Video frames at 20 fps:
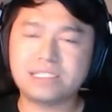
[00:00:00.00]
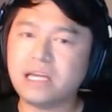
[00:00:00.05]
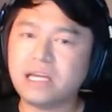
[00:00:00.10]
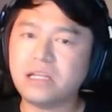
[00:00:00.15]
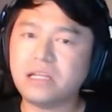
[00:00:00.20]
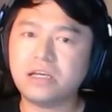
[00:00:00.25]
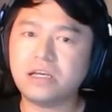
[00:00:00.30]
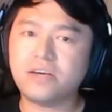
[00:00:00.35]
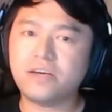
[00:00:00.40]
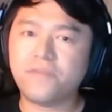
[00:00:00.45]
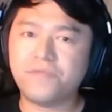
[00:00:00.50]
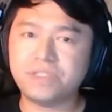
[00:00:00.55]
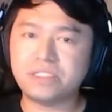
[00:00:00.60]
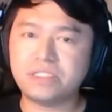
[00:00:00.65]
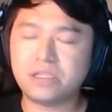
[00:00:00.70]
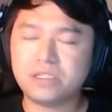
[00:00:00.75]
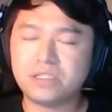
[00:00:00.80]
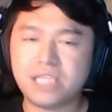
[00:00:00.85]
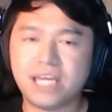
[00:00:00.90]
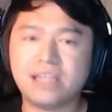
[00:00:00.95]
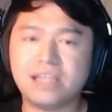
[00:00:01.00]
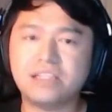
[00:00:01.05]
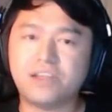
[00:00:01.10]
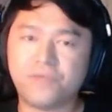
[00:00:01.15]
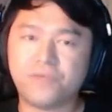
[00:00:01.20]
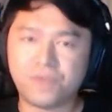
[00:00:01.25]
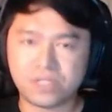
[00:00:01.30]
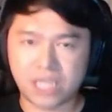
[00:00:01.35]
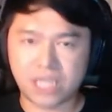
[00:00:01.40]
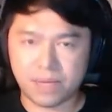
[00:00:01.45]
going to facilitate a
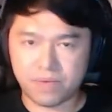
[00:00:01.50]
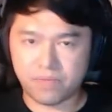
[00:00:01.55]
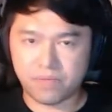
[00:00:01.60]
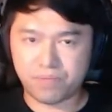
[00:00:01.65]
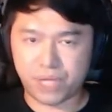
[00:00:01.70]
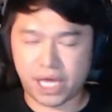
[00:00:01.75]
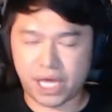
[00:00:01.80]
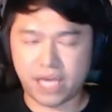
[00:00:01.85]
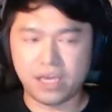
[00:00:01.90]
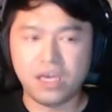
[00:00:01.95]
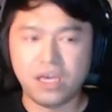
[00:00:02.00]
different type of play.